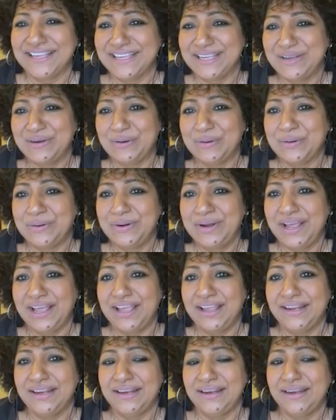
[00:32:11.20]
you know,
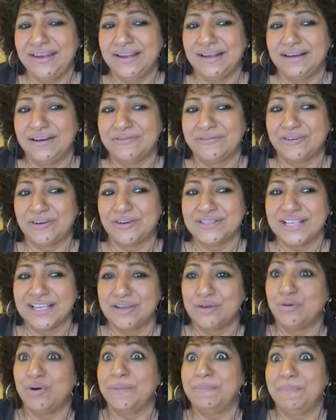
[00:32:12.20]
and of course I
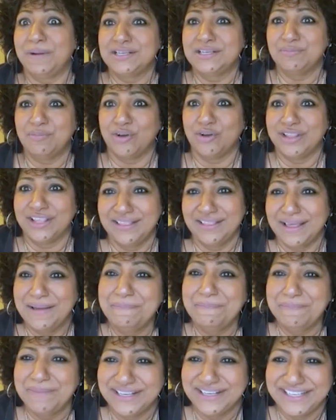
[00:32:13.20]
grew up much more than them.
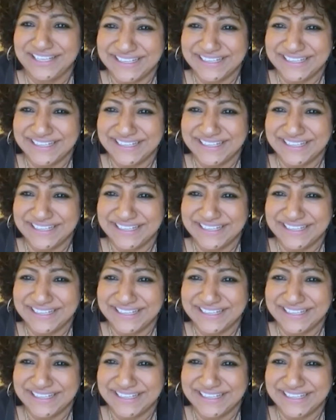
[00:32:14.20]
But